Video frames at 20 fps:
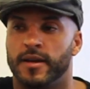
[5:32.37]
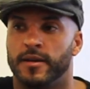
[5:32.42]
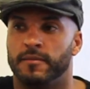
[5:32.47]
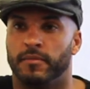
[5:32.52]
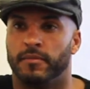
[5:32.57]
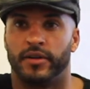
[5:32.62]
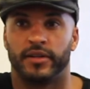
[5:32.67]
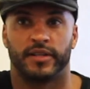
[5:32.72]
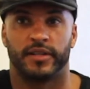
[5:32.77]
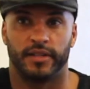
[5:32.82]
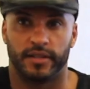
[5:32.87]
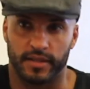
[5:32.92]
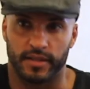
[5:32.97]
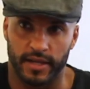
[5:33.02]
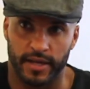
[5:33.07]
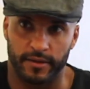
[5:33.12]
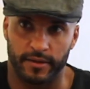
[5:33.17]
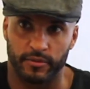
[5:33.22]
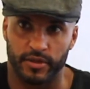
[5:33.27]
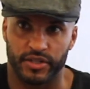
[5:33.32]
Monica the
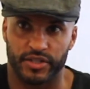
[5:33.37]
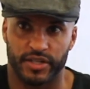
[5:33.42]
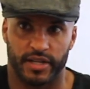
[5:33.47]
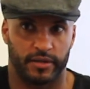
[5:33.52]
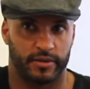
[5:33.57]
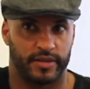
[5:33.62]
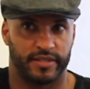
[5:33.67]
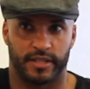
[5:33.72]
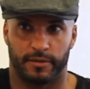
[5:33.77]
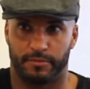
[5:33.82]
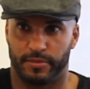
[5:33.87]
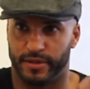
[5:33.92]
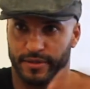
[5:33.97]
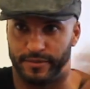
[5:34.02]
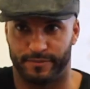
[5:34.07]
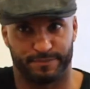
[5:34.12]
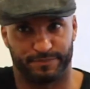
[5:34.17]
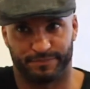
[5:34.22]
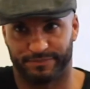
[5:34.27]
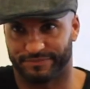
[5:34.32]
Glen, where Shadow ends up
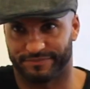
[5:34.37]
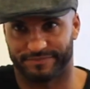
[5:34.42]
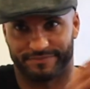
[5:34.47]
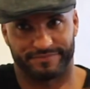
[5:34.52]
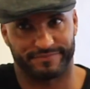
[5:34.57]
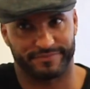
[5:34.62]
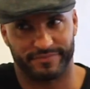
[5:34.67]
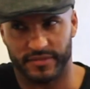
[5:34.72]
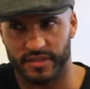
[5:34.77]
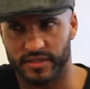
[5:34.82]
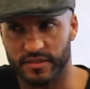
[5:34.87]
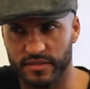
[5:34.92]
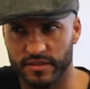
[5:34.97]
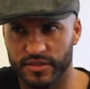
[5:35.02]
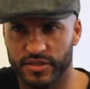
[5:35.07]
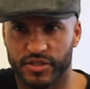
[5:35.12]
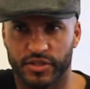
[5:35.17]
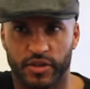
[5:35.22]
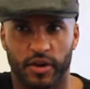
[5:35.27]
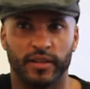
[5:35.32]
in
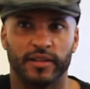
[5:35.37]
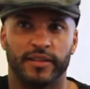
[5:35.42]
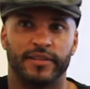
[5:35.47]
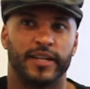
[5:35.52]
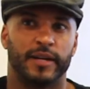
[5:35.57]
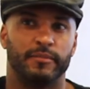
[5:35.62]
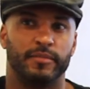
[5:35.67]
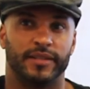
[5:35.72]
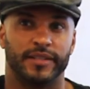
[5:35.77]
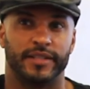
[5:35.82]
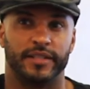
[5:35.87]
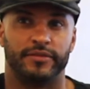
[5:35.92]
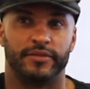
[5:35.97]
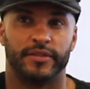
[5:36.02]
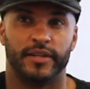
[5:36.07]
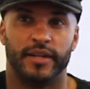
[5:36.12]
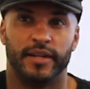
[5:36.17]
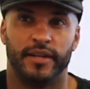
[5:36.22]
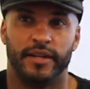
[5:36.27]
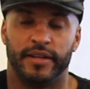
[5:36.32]
Scotland, I believe.
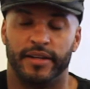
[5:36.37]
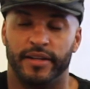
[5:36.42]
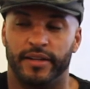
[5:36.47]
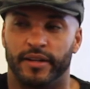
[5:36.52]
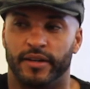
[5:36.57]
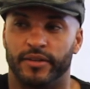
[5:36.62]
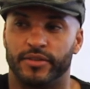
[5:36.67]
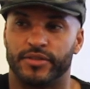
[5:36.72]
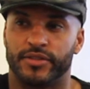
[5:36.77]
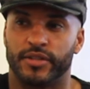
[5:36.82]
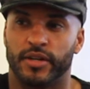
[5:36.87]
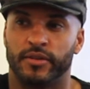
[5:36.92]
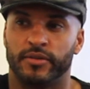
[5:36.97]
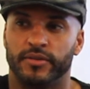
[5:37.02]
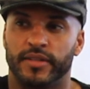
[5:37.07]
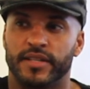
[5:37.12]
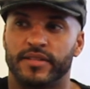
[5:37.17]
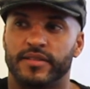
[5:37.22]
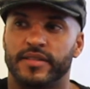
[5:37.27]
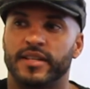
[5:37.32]

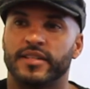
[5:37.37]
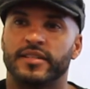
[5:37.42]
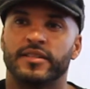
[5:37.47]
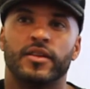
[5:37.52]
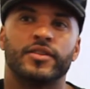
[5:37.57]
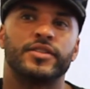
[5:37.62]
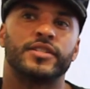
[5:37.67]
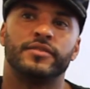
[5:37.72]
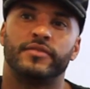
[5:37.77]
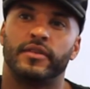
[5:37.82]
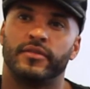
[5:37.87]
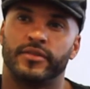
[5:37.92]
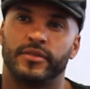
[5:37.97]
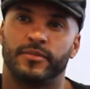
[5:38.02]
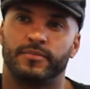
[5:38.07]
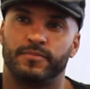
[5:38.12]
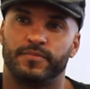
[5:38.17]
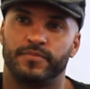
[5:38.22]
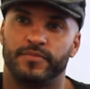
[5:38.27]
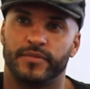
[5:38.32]
So there's lots of
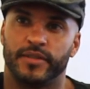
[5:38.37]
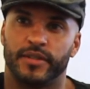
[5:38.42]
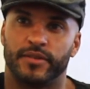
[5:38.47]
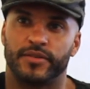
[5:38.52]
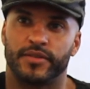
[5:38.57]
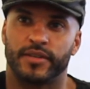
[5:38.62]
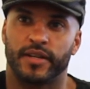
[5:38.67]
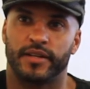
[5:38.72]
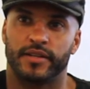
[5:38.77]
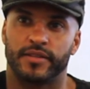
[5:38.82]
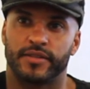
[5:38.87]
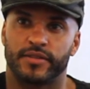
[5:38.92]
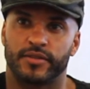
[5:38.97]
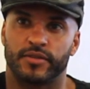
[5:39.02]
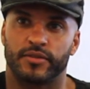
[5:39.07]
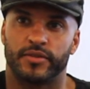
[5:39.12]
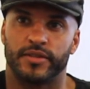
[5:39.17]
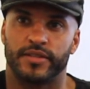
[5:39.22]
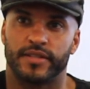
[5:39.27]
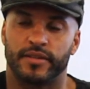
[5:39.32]
other kind of
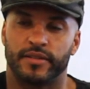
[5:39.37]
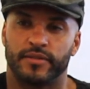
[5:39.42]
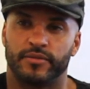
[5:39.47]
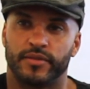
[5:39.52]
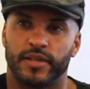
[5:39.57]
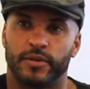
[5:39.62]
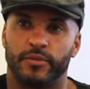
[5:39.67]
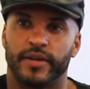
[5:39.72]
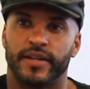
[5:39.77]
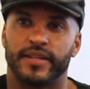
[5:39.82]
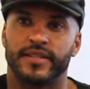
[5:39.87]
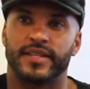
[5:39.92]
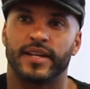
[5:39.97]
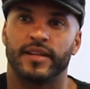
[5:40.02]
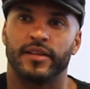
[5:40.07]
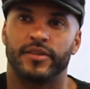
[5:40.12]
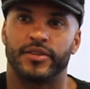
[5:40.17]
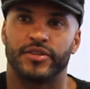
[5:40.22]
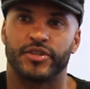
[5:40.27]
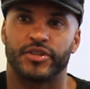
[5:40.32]
stories that we can
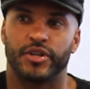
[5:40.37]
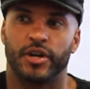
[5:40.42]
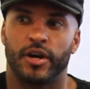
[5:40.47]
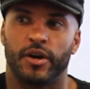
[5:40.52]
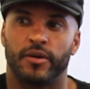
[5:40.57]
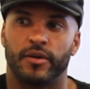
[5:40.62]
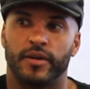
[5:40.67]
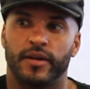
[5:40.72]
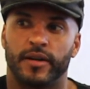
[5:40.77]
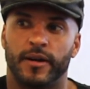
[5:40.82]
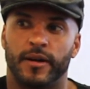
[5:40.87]
tell on the show.